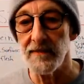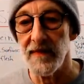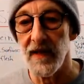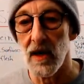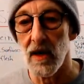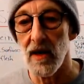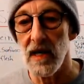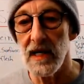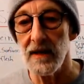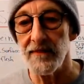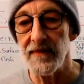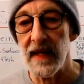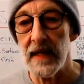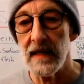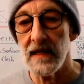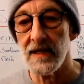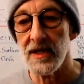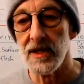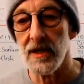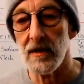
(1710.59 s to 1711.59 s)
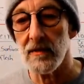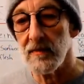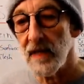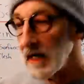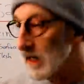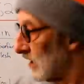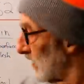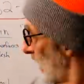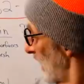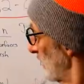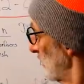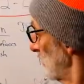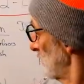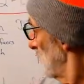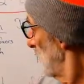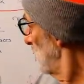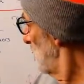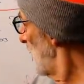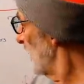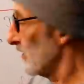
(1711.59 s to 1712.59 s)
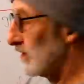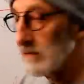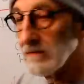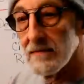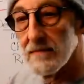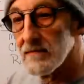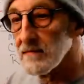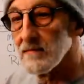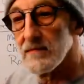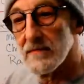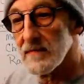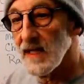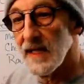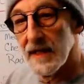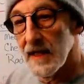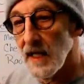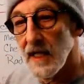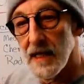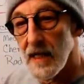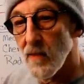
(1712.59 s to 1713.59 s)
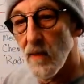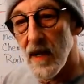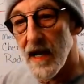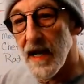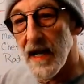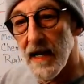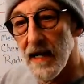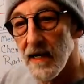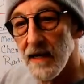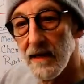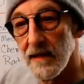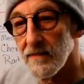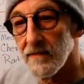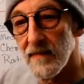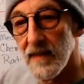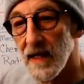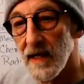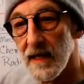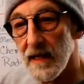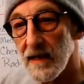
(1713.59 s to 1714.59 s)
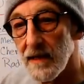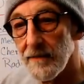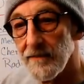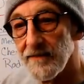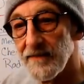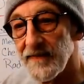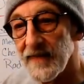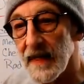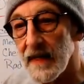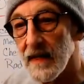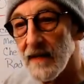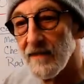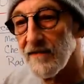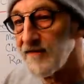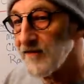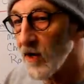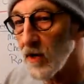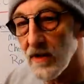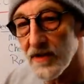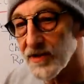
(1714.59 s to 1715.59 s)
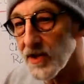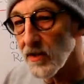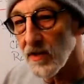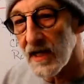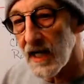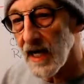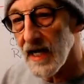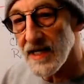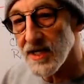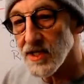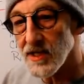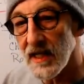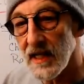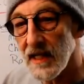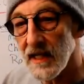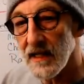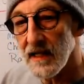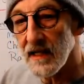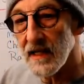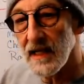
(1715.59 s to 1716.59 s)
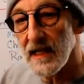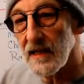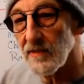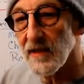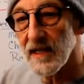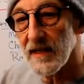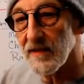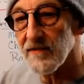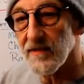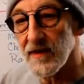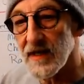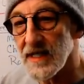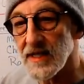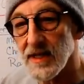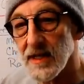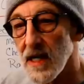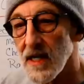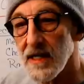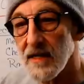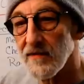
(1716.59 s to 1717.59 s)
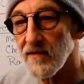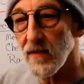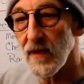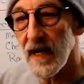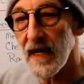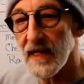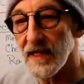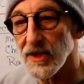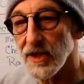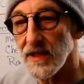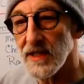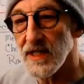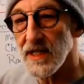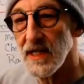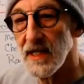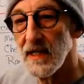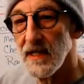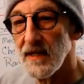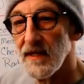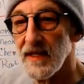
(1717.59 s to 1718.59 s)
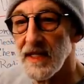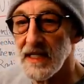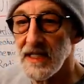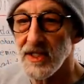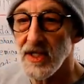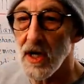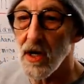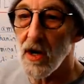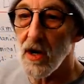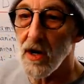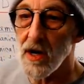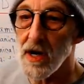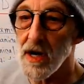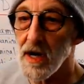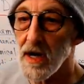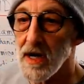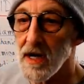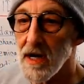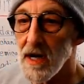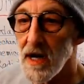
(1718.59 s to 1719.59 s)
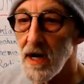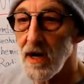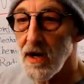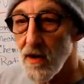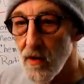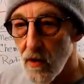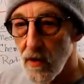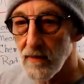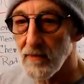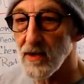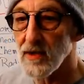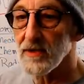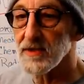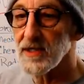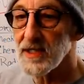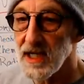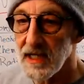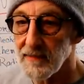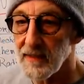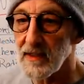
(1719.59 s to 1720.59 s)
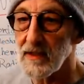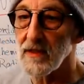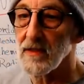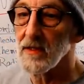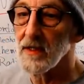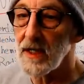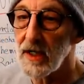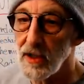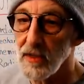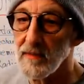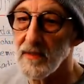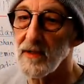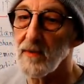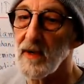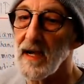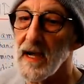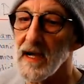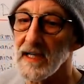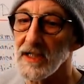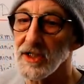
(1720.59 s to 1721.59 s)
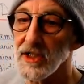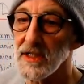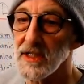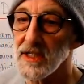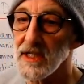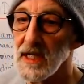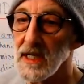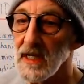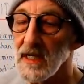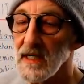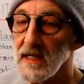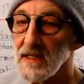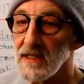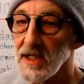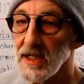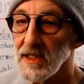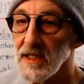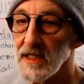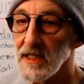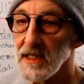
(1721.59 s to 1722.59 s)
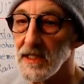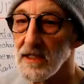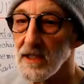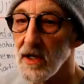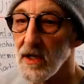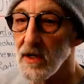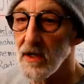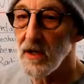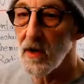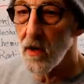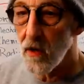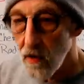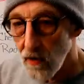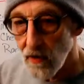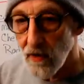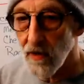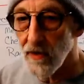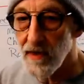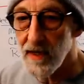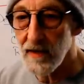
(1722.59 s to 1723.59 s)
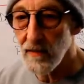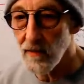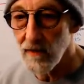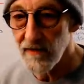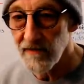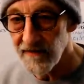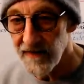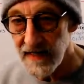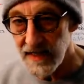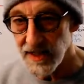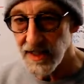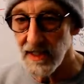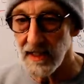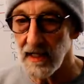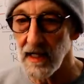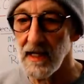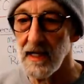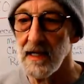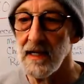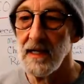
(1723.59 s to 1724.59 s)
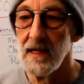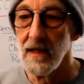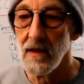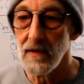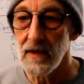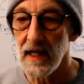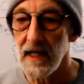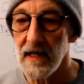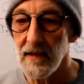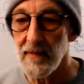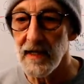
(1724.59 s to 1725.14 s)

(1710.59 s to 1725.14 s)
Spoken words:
All right? So I don't in any way fault or castigate anybody for these kind of reactions. These are normal, typical human reactions to the horror that we're facing, okay?